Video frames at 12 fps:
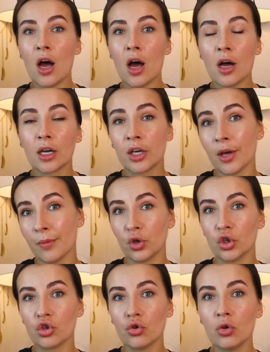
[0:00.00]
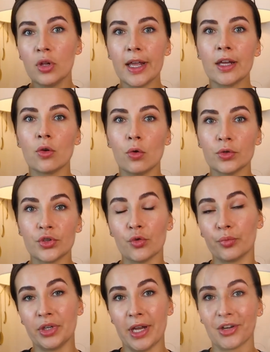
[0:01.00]
Uh, commercial, and
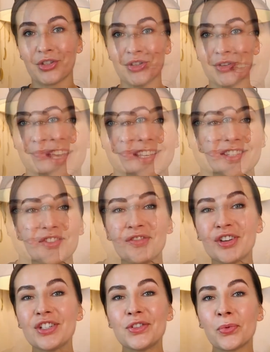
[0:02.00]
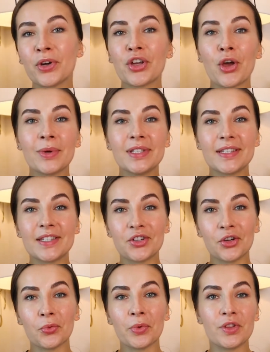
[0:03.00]
also production. So first, we're going to
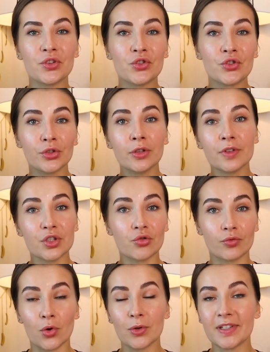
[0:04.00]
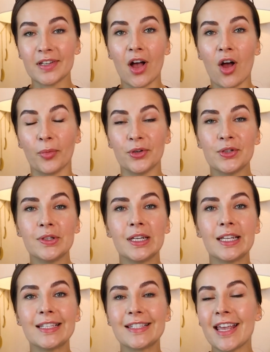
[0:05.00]
start with the service roles and
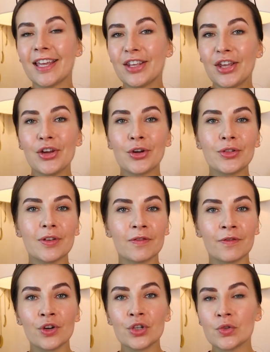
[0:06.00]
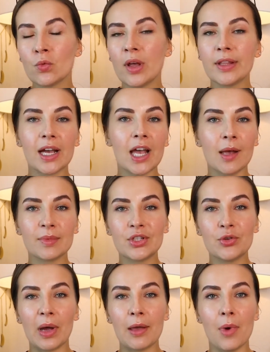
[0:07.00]
opportunities. And here, the first one that comes
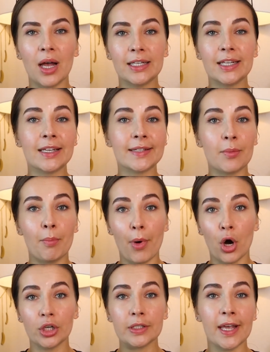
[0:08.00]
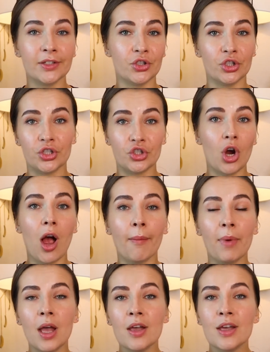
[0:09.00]
to my mind is a bartender's job.
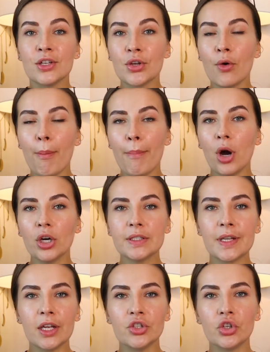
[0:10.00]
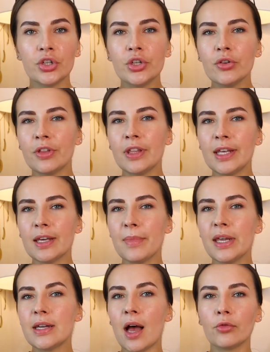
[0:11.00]
So a bartender, you think,
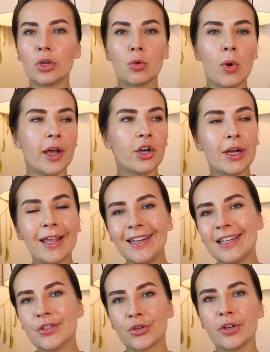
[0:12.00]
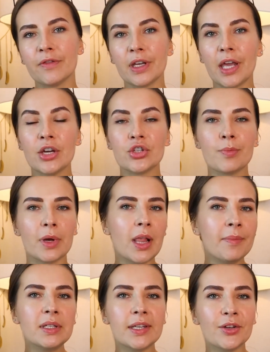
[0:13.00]
may not require any certification, but
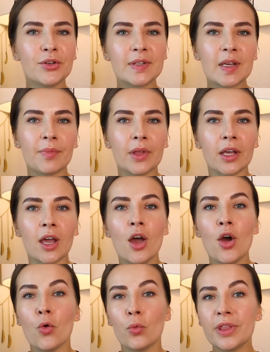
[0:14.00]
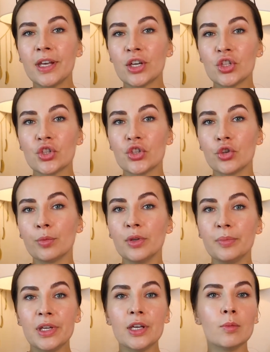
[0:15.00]
let me tell you something. With the
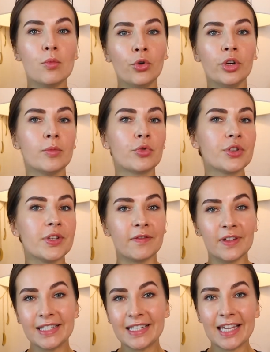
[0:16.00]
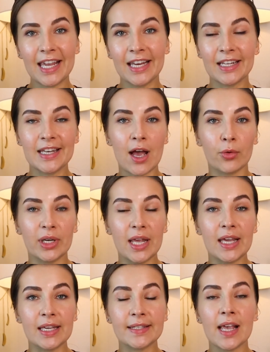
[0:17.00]
consumer being more and more sophisticated
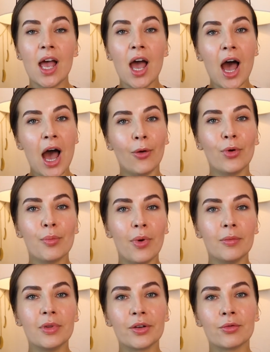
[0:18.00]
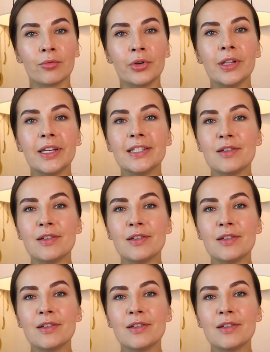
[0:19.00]
nowadays, our public really